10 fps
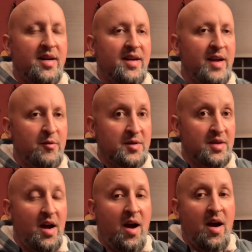it was
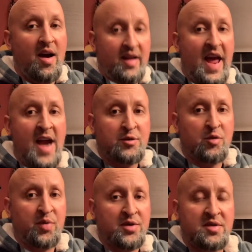an actual
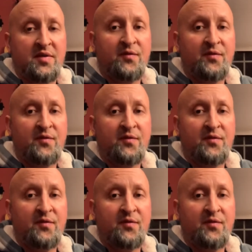person